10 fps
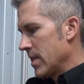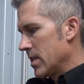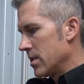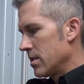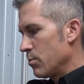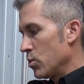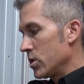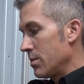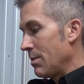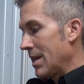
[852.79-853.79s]
It's
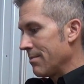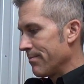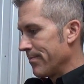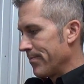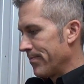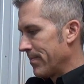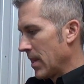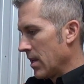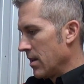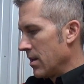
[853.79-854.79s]
supposed to be.
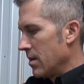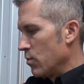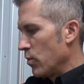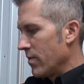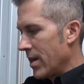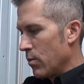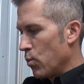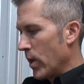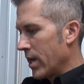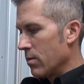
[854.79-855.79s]
We've had a
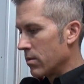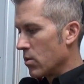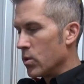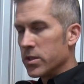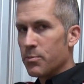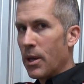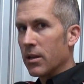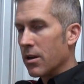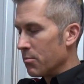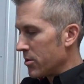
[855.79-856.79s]
wicked cold spell
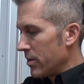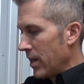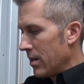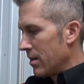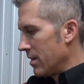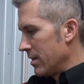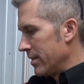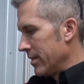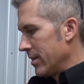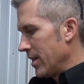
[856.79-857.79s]
come through here.
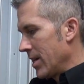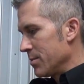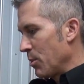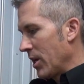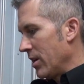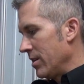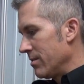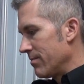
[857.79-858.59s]
Hasn't been good.